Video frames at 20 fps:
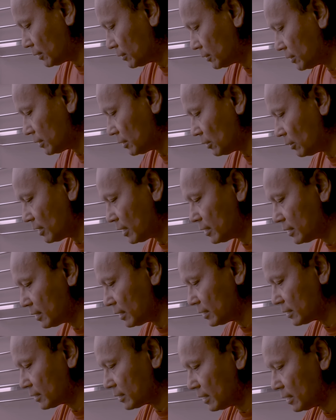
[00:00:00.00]
know how to, oh,
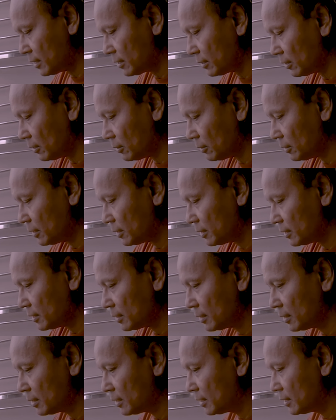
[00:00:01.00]
there you go.
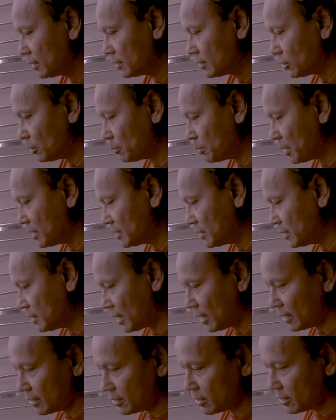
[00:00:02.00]
So
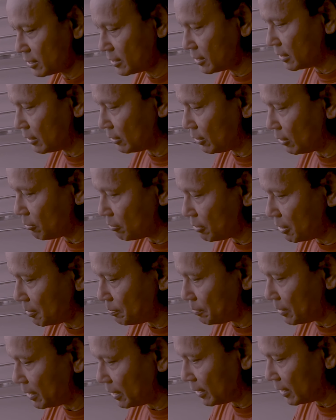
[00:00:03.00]
basically I just, hooked
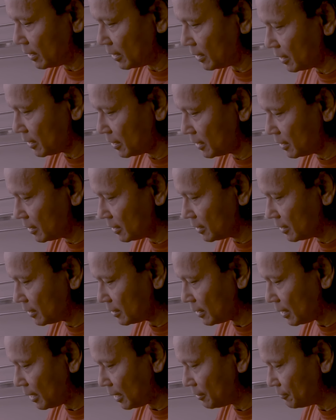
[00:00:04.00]
up my
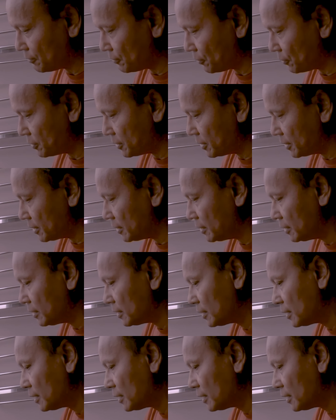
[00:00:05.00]
iPhone here.